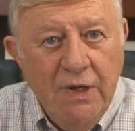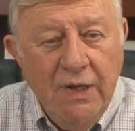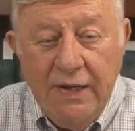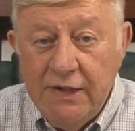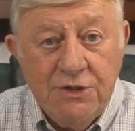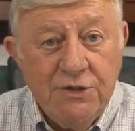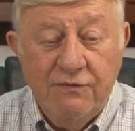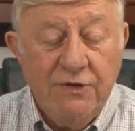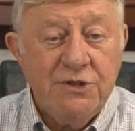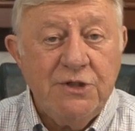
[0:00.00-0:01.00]
And it's just
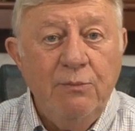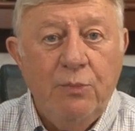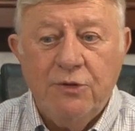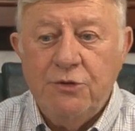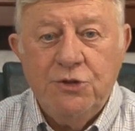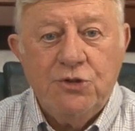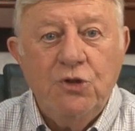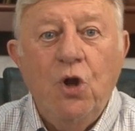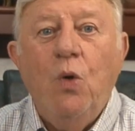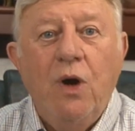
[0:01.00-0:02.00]
very simple. There's just
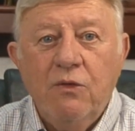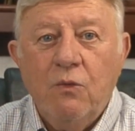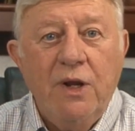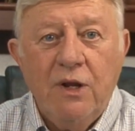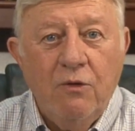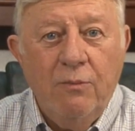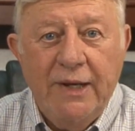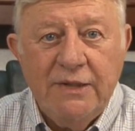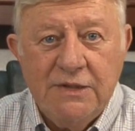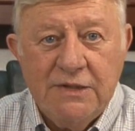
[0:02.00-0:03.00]
no other way to go
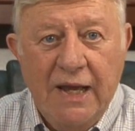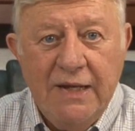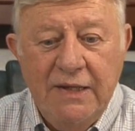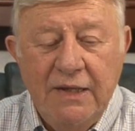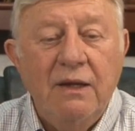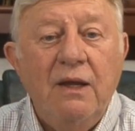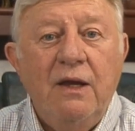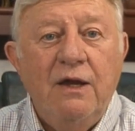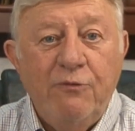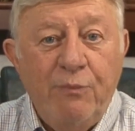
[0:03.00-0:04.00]
about this idea
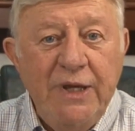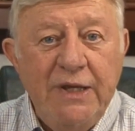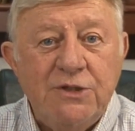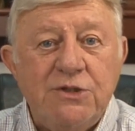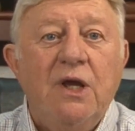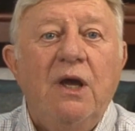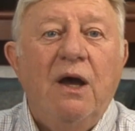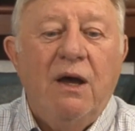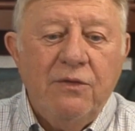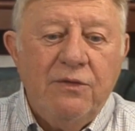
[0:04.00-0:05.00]
of peace
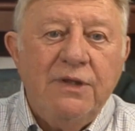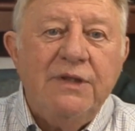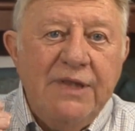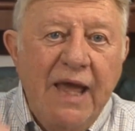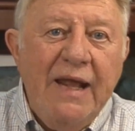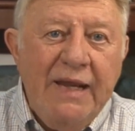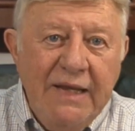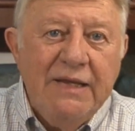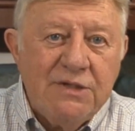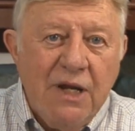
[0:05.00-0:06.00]
other than that
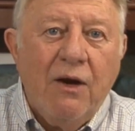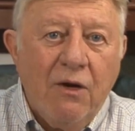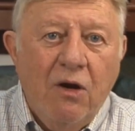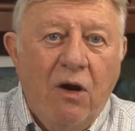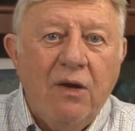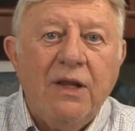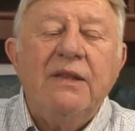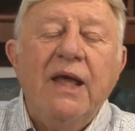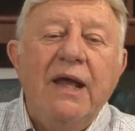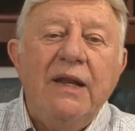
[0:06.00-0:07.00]
is our calling.
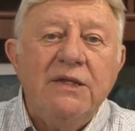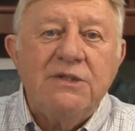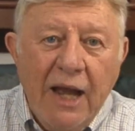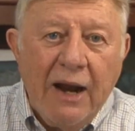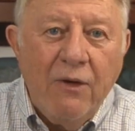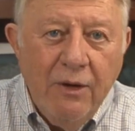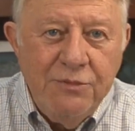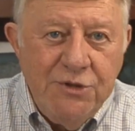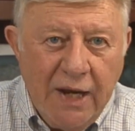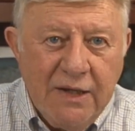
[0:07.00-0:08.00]
That is our
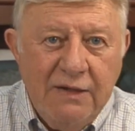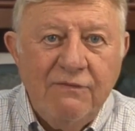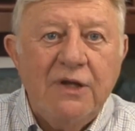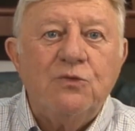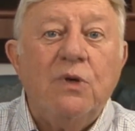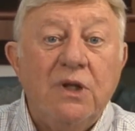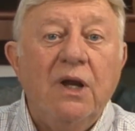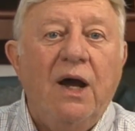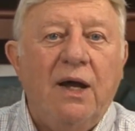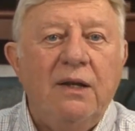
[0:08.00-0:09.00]
objective. That's what
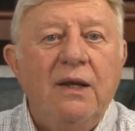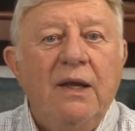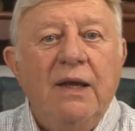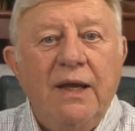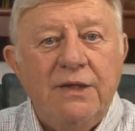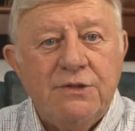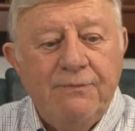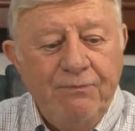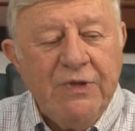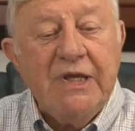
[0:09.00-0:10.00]
God has
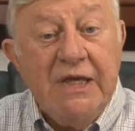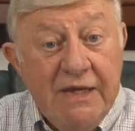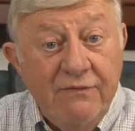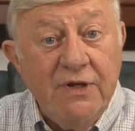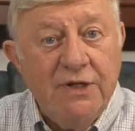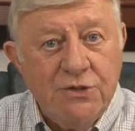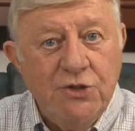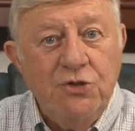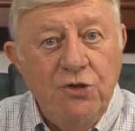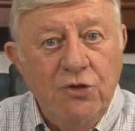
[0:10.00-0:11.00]
given us to
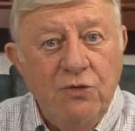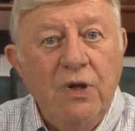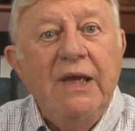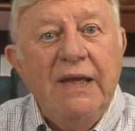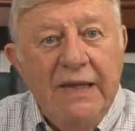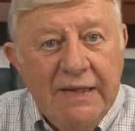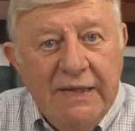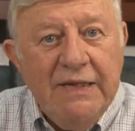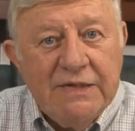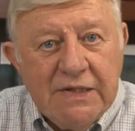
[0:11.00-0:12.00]
do in
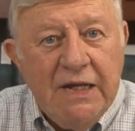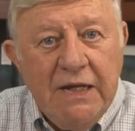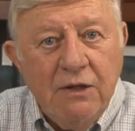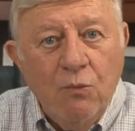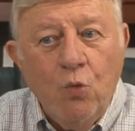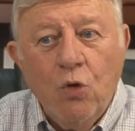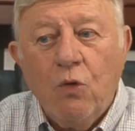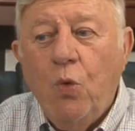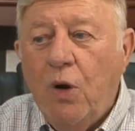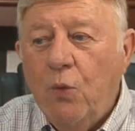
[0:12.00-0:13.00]
his kingdom
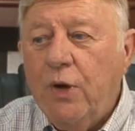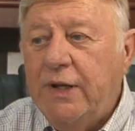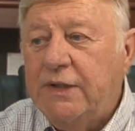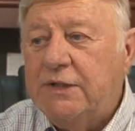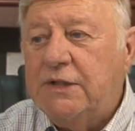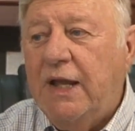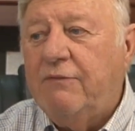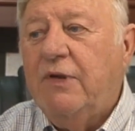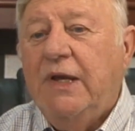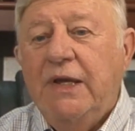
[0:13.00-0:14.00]
work while we're in this life.
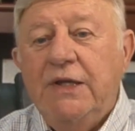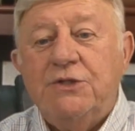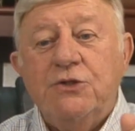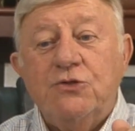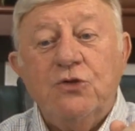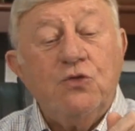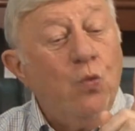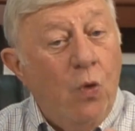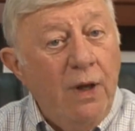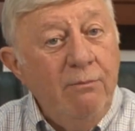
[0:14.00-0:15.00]
He says there's
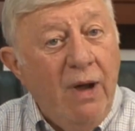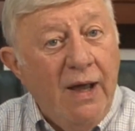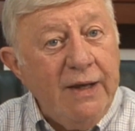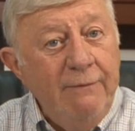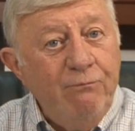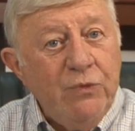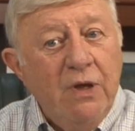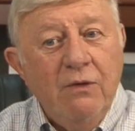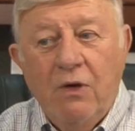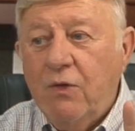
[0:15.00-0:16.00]
one body.
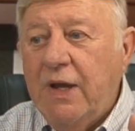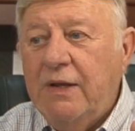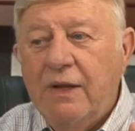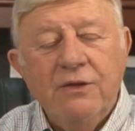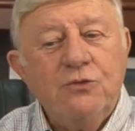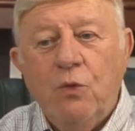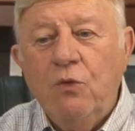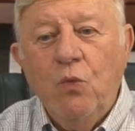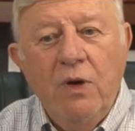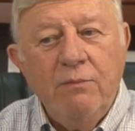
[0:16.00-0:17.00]
Okay, now this word
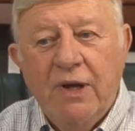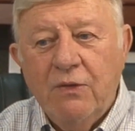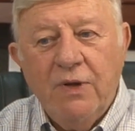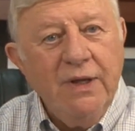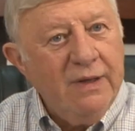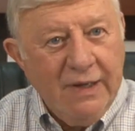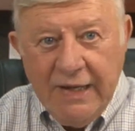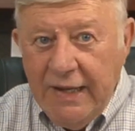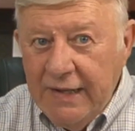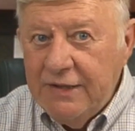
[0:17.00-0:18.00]
one, by the way,
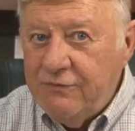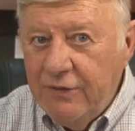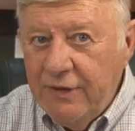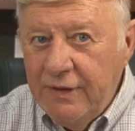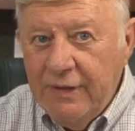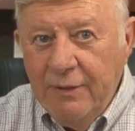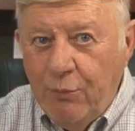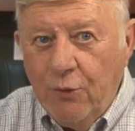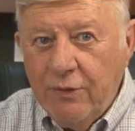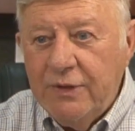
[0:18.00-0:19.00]
again, it's very
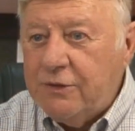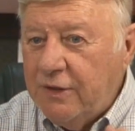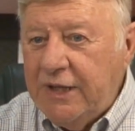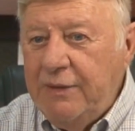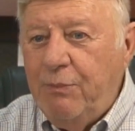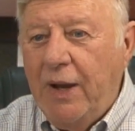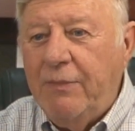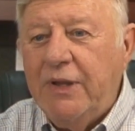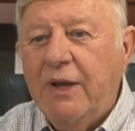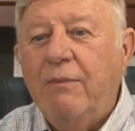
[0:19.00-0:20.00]
important. It's going to keep
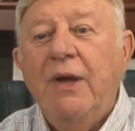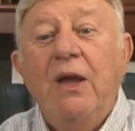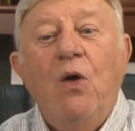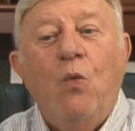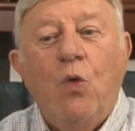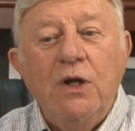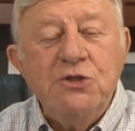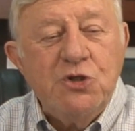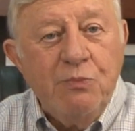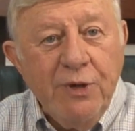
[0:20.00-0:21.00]
popping up. One
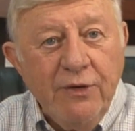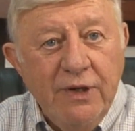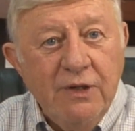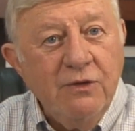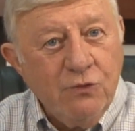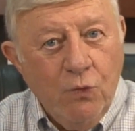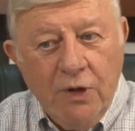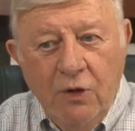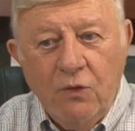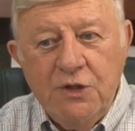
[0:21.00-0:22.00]
spirit, there's
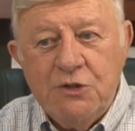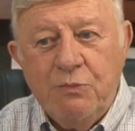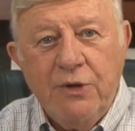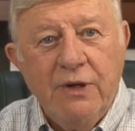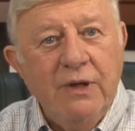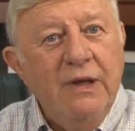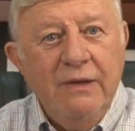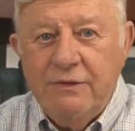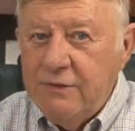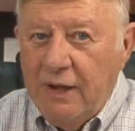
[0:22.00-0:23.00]
one Holy Spirit.
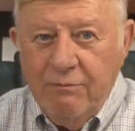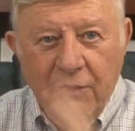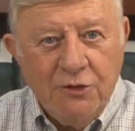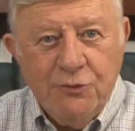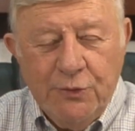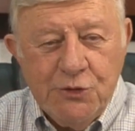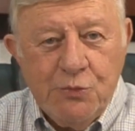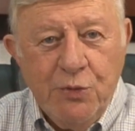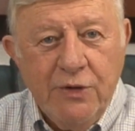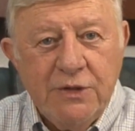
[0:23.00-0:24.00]
There's not multiple
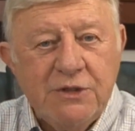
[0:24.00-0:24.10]
spirits.